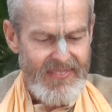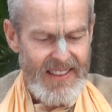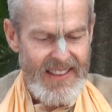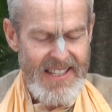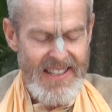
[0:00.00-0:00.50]

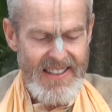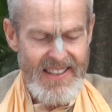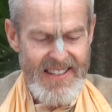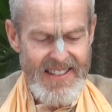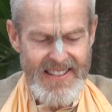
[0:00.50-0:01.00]

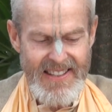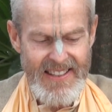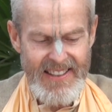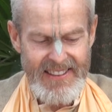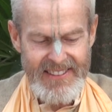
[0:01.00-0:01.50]
This is.
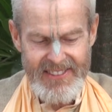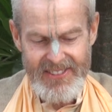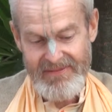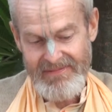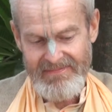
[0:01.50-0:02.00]

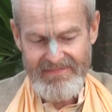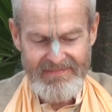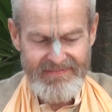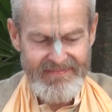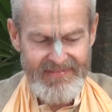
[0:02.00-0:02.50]

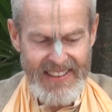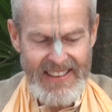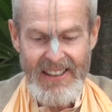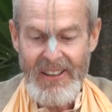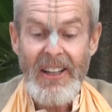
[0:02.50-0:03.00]

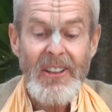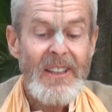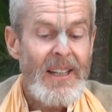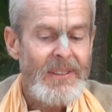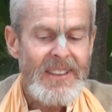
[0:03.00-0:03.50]
Now other
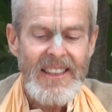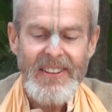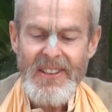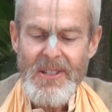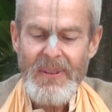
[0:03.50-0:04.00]

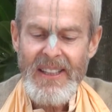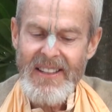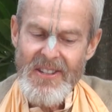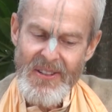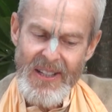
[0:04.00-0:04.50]
commentaries, when they
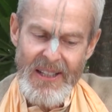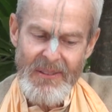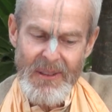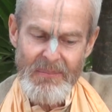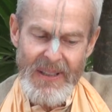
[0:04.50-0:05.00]

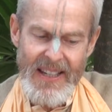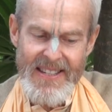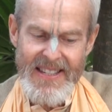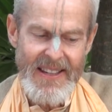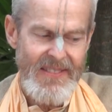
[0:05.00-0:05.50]
describe the
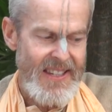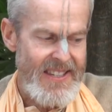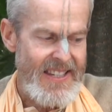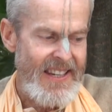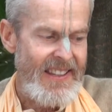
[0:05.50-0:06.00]
pastimes, they
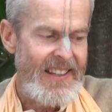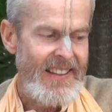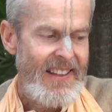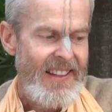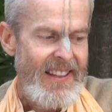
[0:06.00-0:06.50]
say that
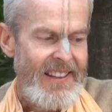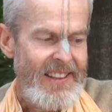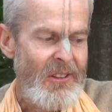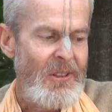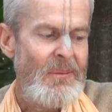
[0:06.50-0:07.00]

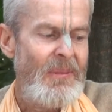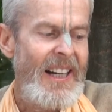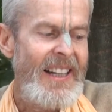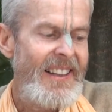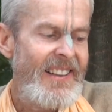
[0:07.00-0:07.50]
Yoga
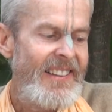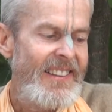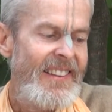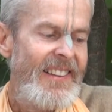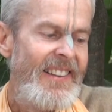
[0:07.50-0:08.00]
Maya,
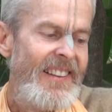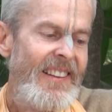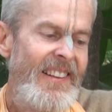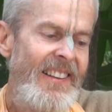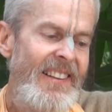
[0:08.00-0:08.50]

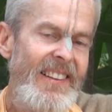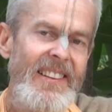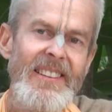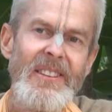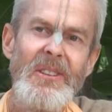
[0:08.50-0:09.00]

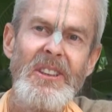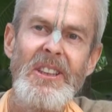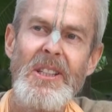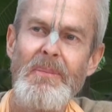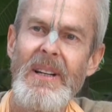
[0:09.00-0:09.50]

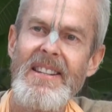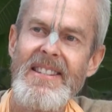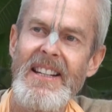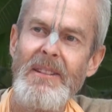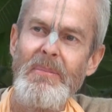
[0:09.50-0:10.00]
Krishna's
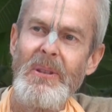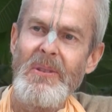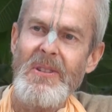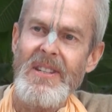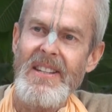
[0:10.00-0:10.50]
pastime
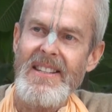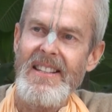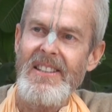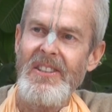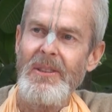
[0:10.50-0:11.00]
potency, his
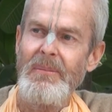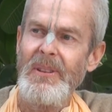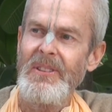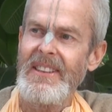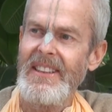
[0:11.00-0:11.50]
internal
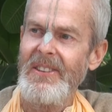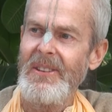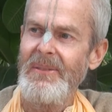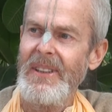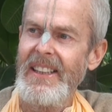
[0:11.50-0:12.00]
potency,
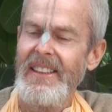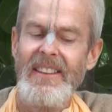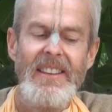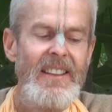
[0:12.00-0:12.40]
Yoga Maya,